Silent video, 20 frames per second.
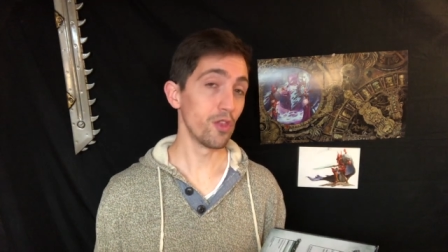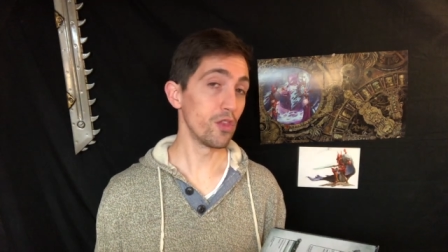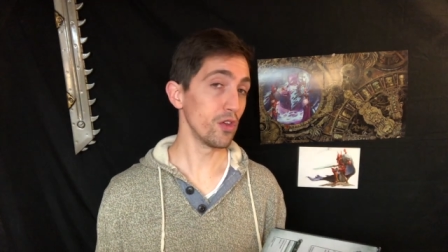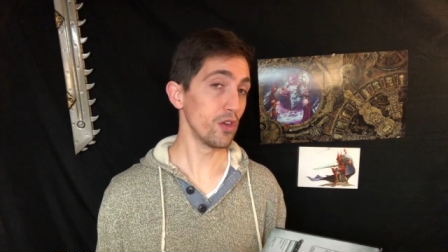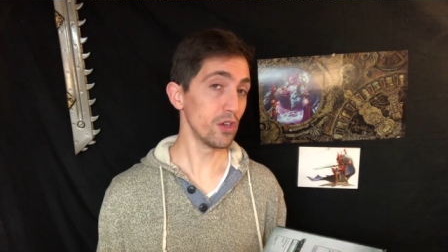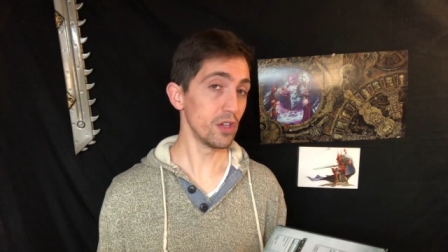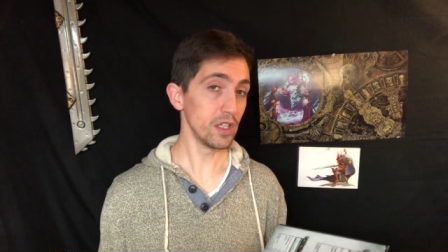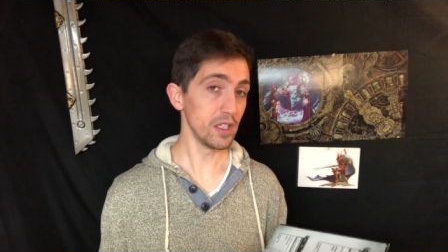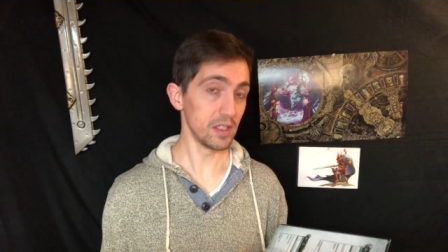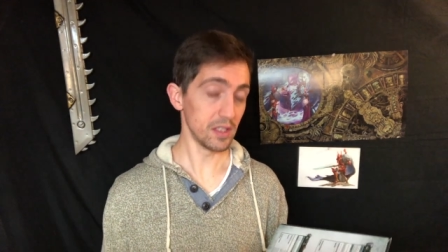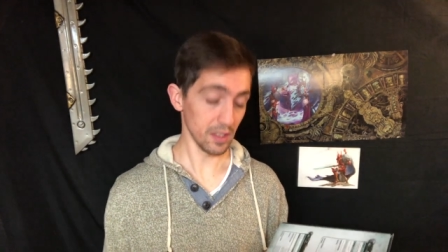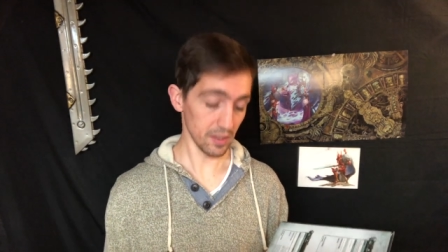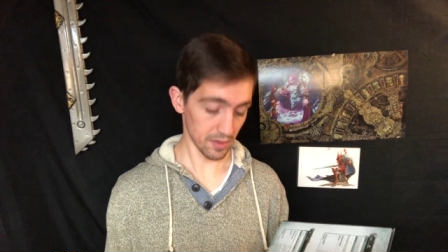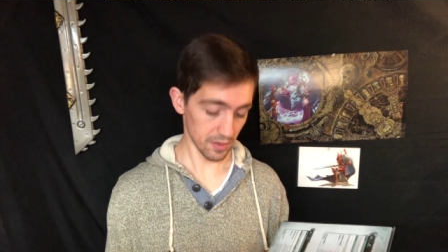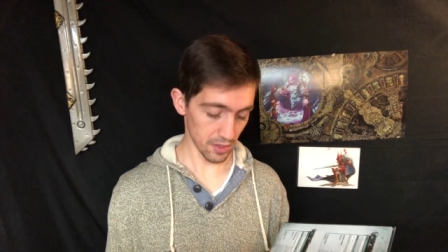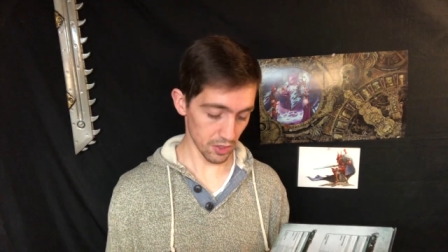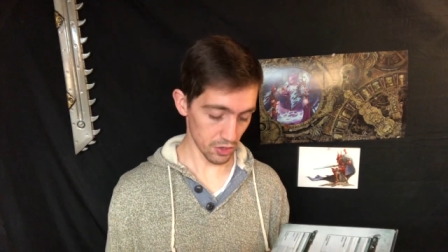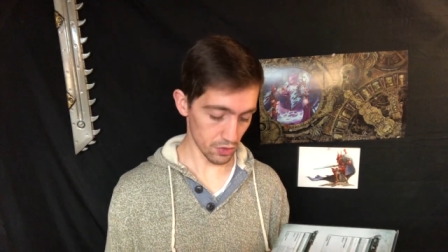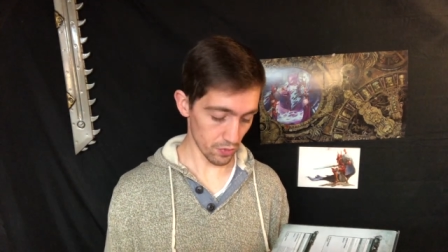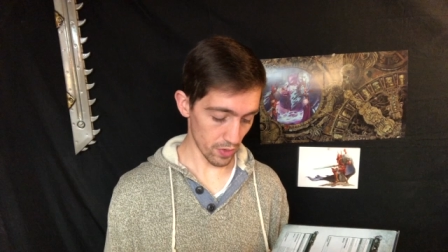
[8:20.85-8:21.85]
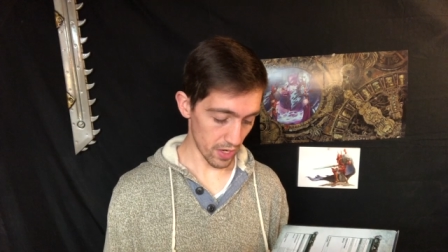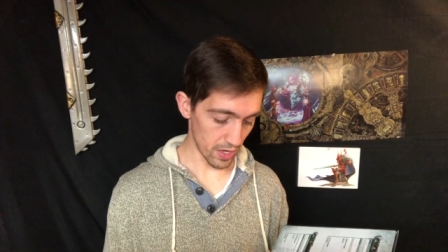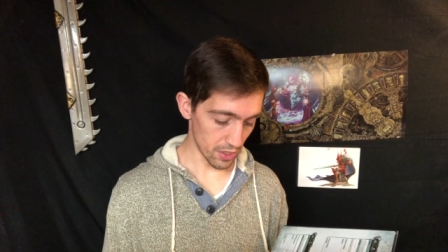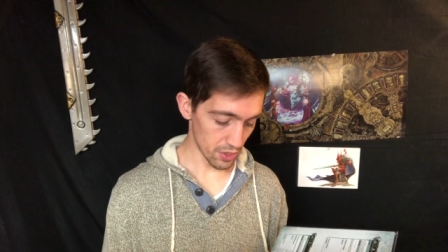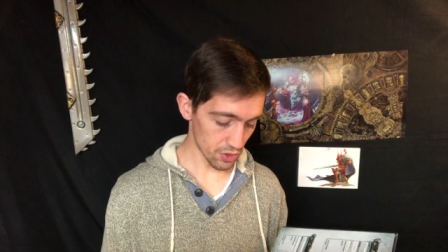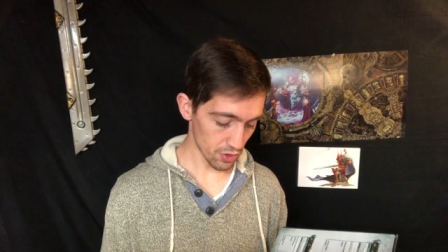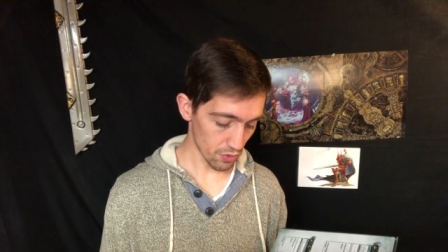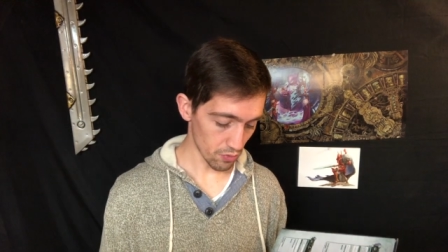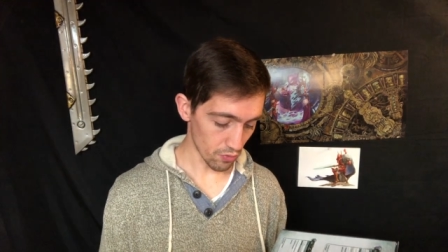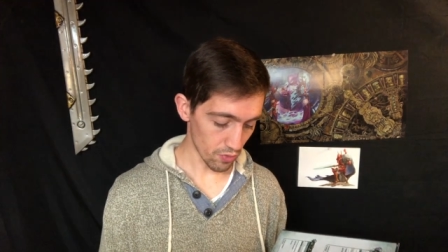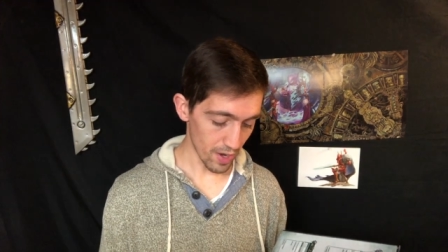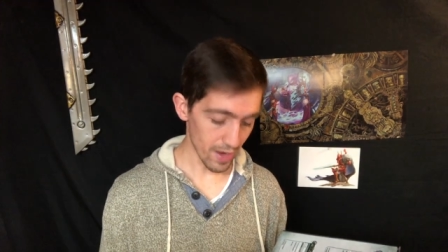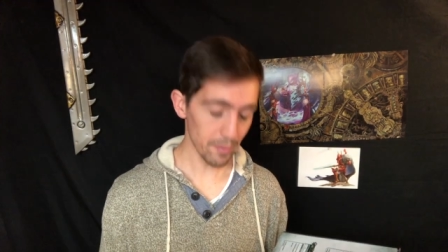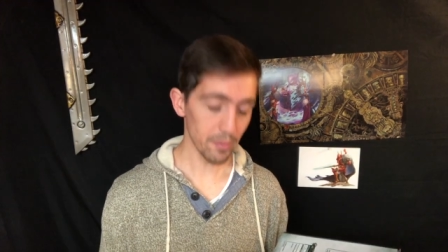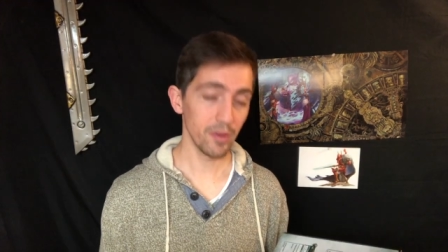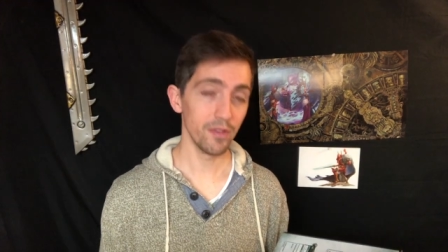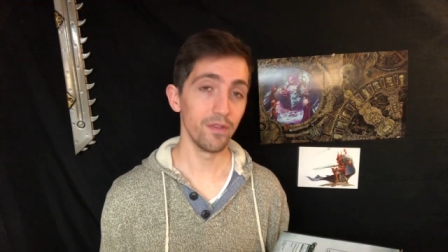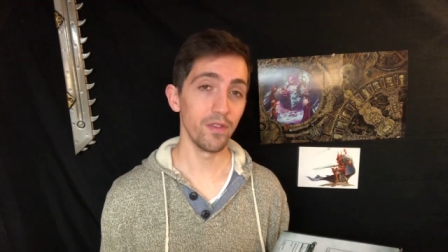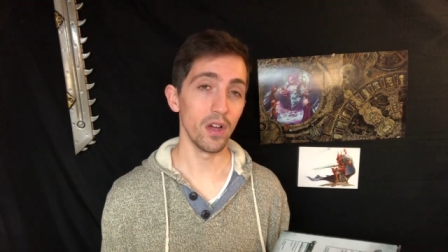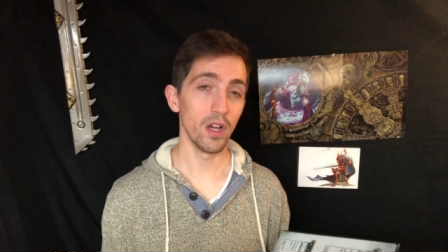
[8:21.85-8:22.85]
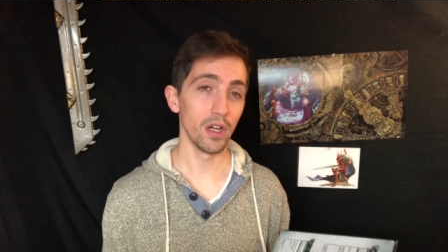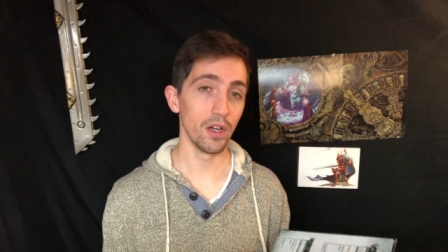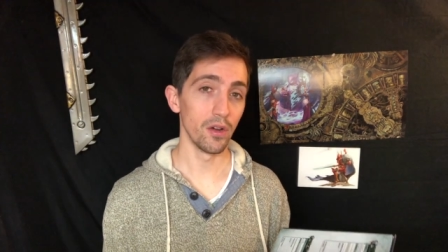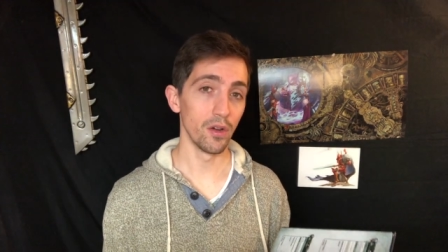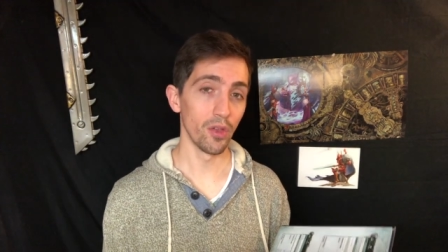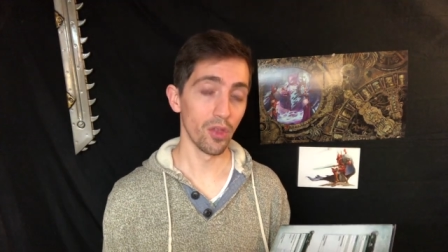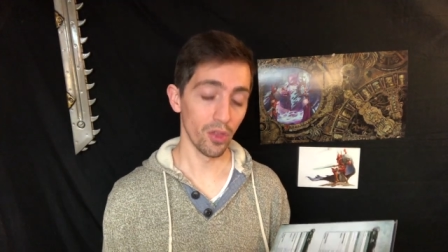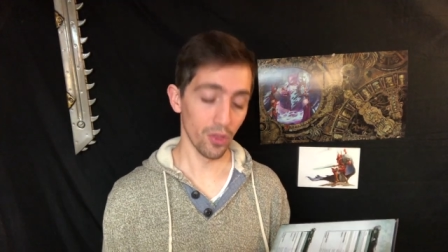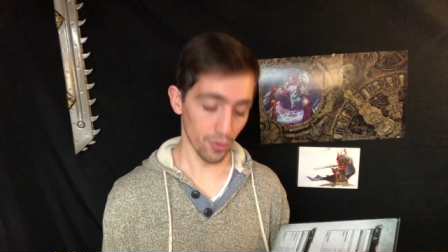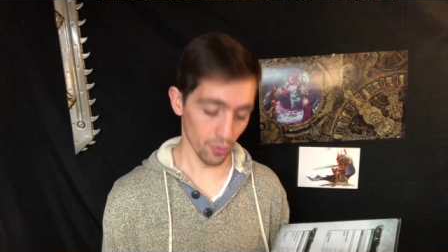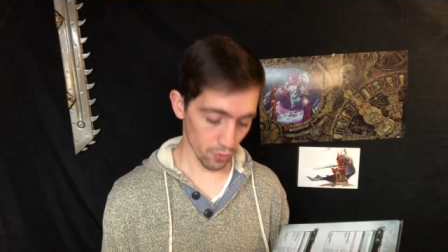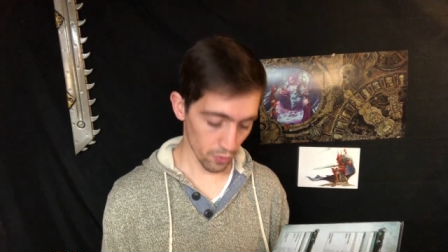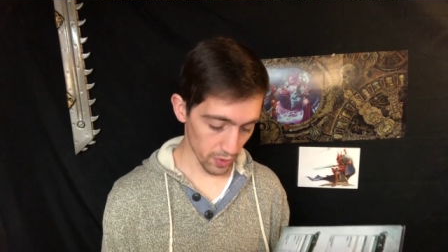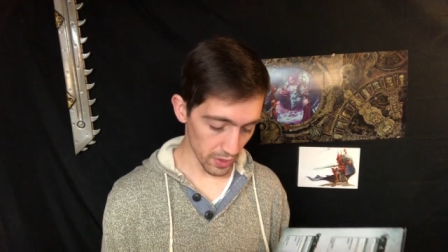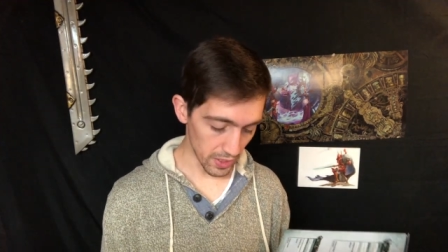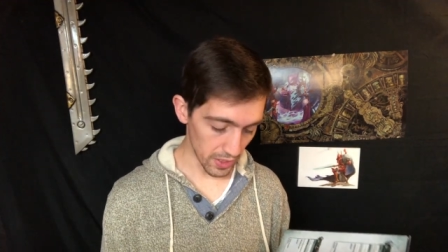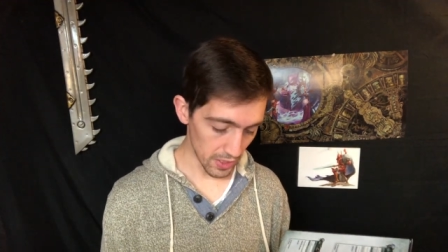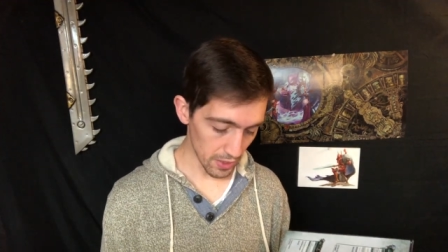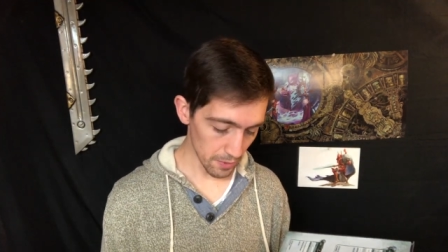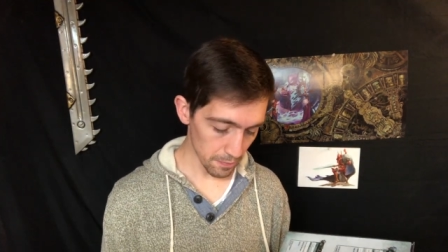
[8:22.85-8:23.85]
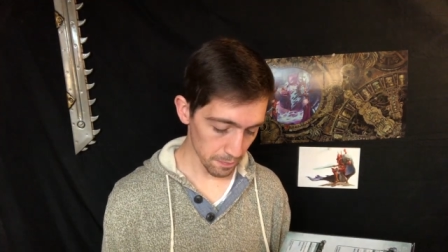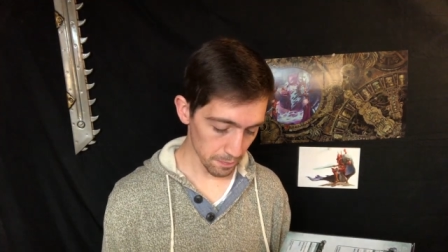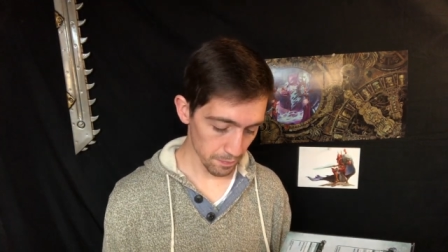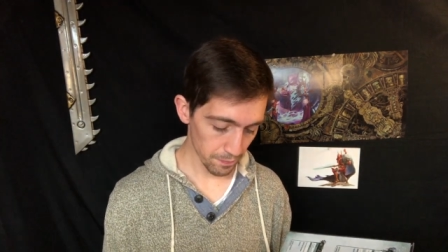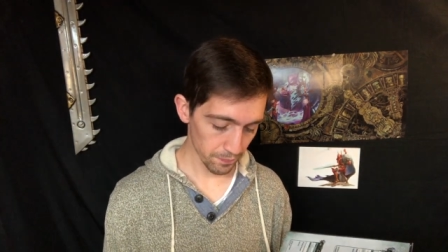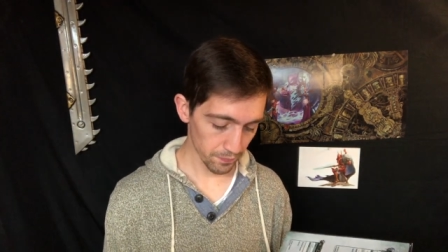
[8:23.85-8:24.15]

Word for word: 36-inch range, rapid fire 3,